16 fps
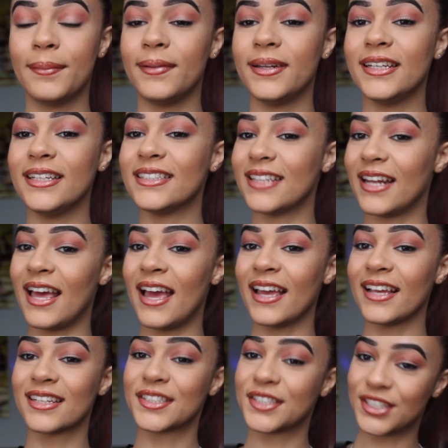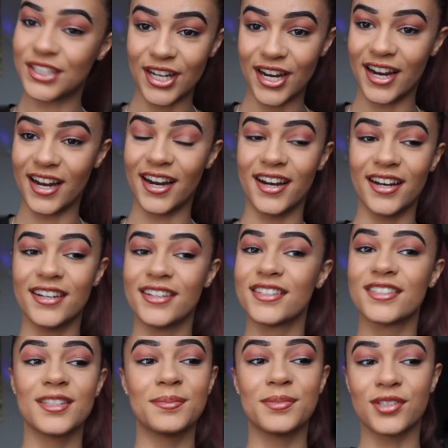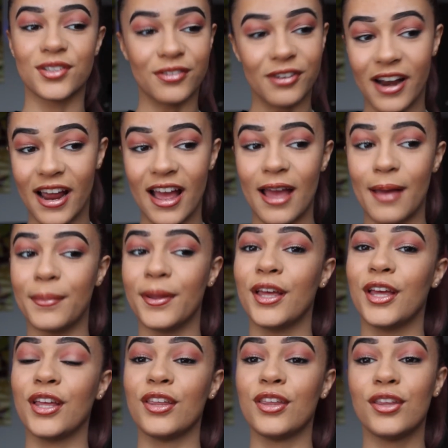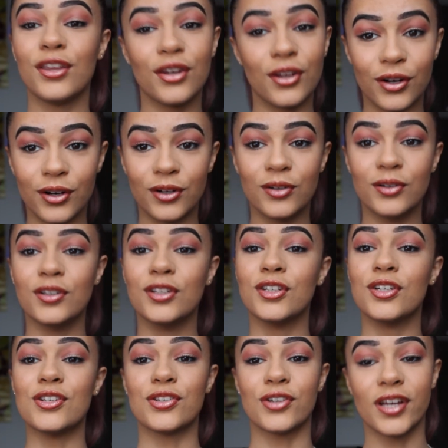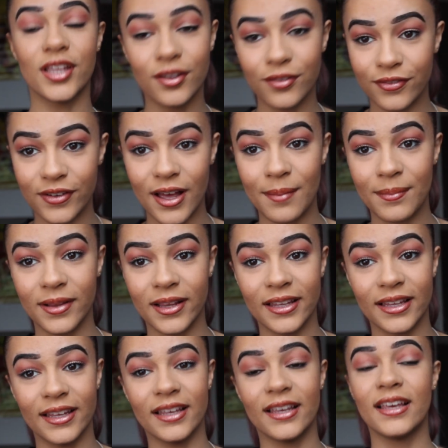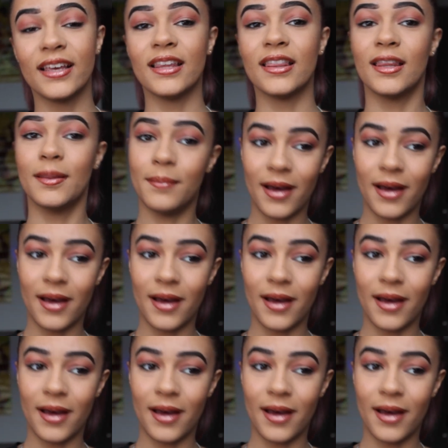please like, share, subscribe. You know, join the family, the